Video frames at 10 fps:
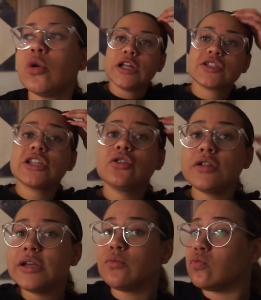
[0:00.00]
It's
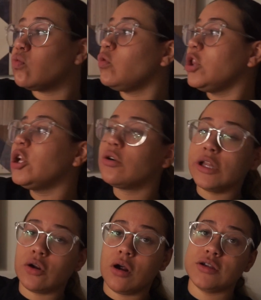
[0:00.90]

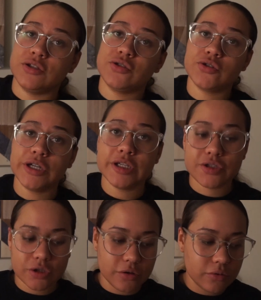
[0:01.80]
literally across the street.
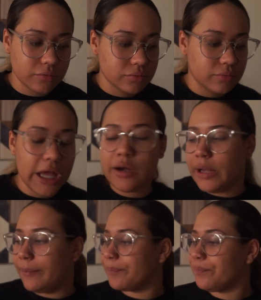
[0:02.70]
So anyway,